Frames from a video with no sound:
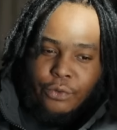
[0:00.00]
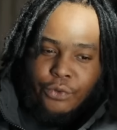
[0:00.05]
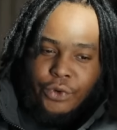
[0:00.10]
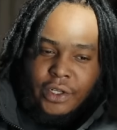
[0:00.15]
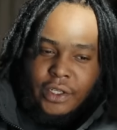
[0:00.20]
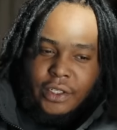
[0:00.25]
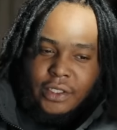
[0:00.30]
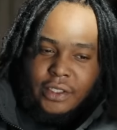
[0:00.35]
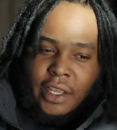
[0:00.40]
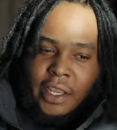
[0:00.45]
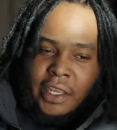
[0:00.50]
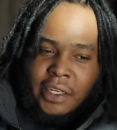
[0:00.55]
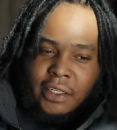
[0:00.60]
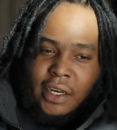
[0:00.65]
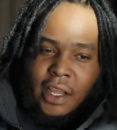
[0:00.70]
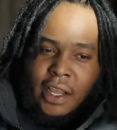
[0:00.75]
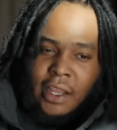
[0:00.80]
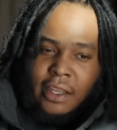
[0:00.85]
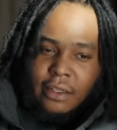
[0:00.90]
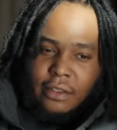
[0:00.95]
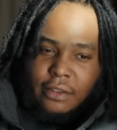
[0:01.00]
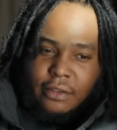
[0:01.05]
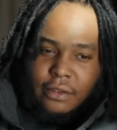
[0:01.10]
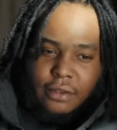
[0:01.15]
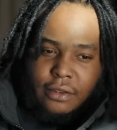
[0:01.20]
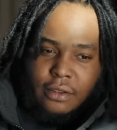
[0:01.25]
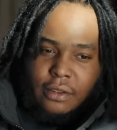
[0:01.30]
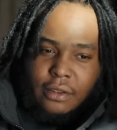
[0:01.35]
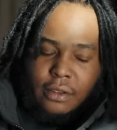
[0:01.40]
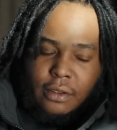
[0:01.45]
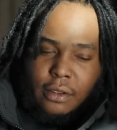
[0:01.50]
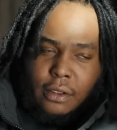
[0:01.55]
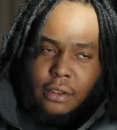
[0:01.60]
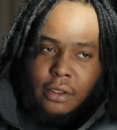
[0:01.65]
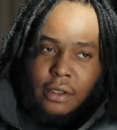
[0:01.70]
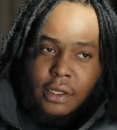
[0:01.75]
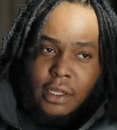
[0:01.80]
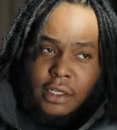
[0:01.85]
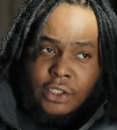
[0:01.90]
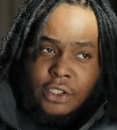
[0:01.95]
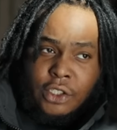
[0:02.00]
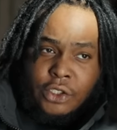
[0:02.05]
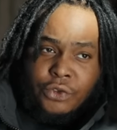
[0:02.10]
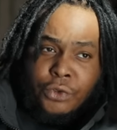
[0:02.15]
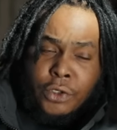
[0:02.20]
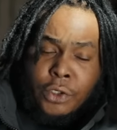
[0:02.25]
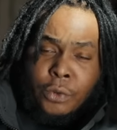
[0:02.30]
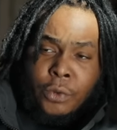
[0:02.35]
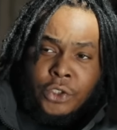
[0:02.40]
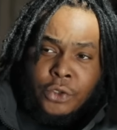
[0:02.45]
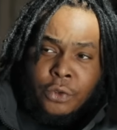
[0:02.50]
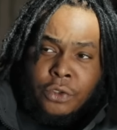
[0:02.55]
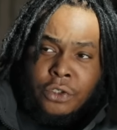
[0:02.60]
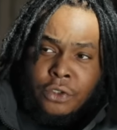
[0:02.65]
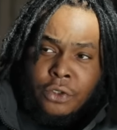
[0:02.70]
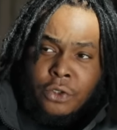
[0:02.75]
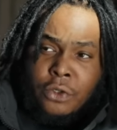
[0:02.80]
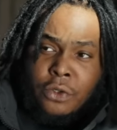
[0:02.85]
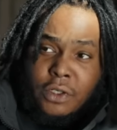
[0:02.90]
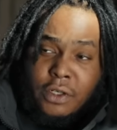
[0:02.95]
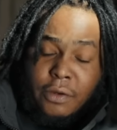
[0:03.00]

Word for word: really think, like, is this really what you want to do?